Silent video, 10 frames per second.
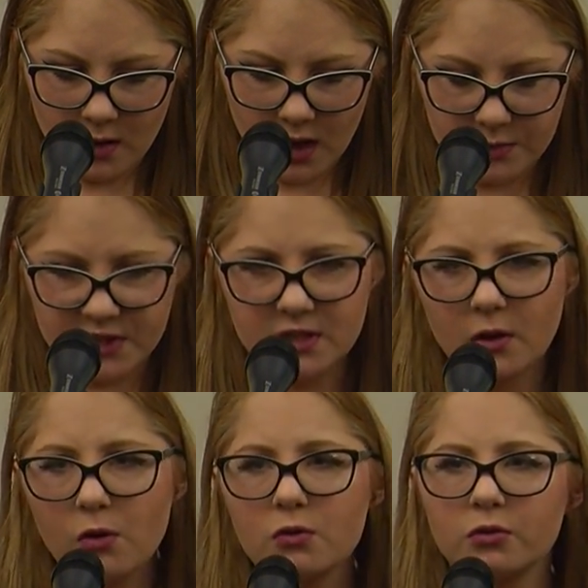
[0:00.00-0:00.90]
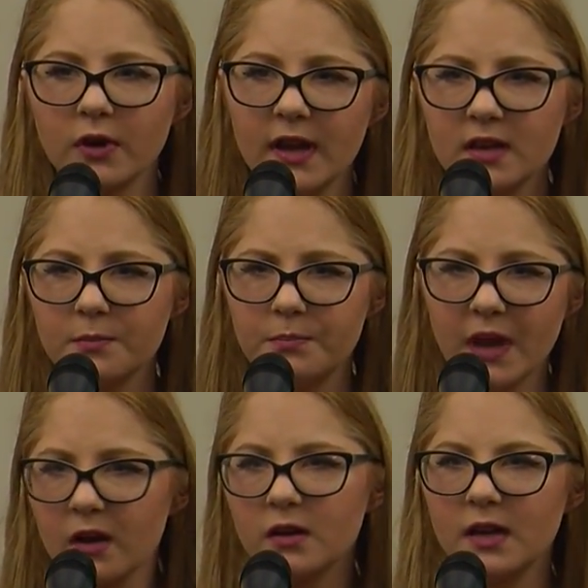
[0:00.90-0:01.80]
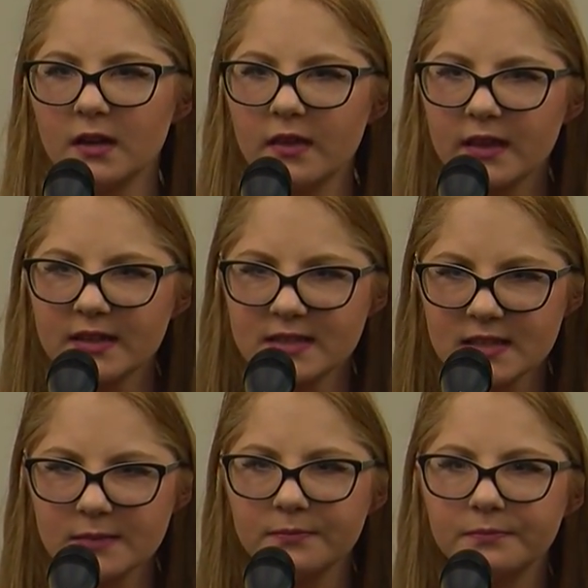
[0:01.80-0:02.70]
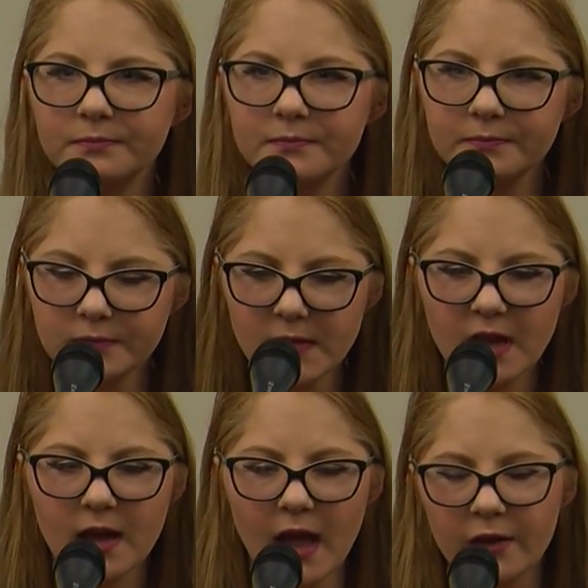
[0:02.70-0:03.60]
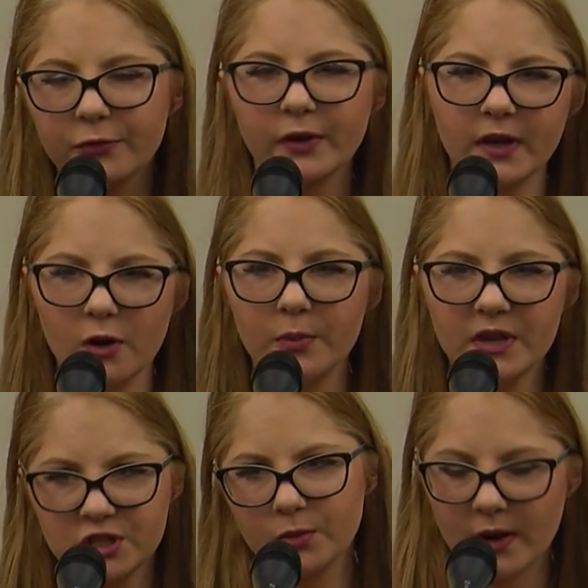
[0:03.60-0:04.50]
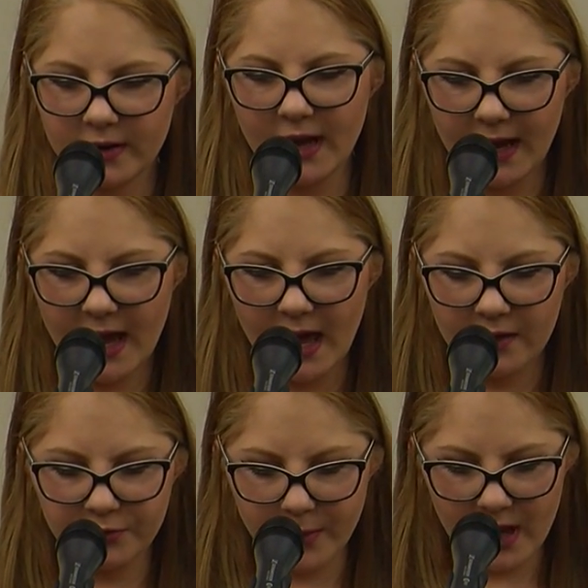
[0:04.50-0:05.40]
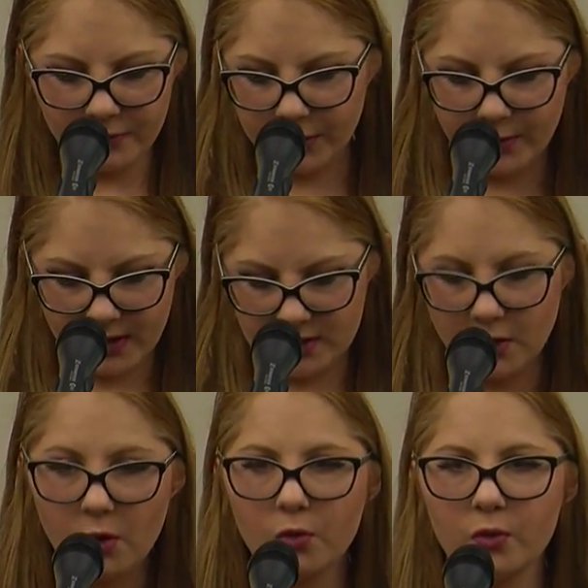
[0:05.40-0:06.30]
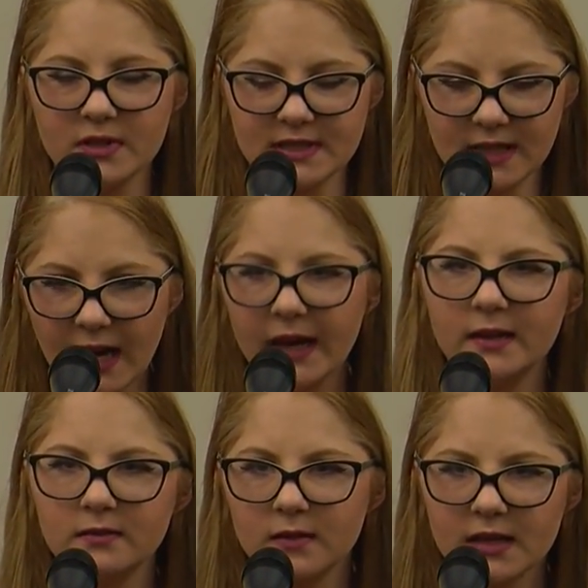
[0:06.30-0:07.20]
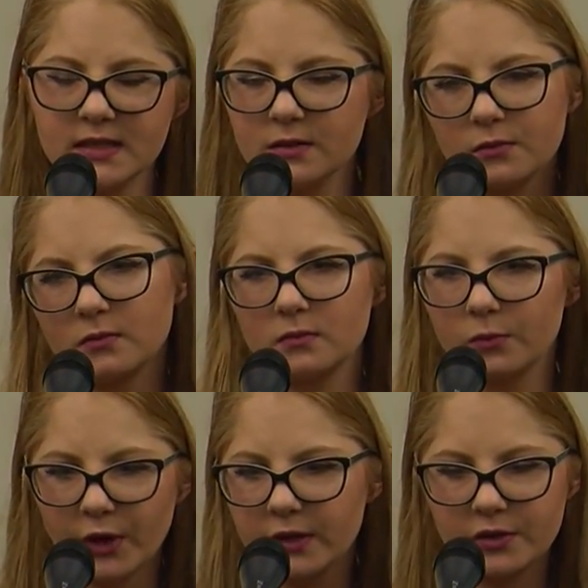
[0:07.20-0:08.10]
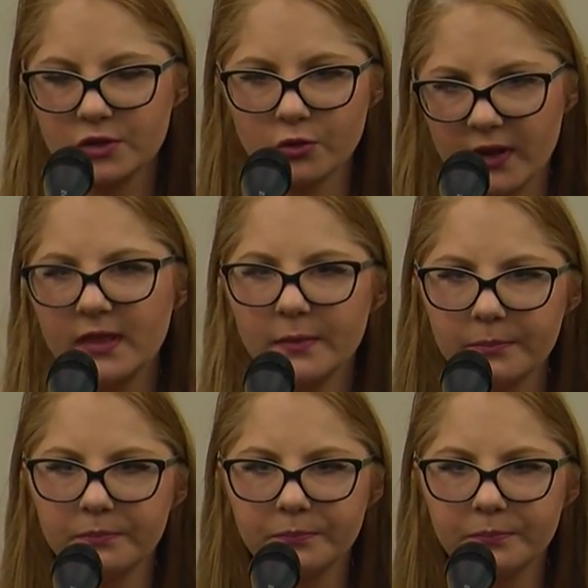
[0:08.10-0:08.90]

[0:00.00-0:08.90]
I'm so great at burying things. Every obituary I have from everyone I know who has died, and I didn't want you to join them.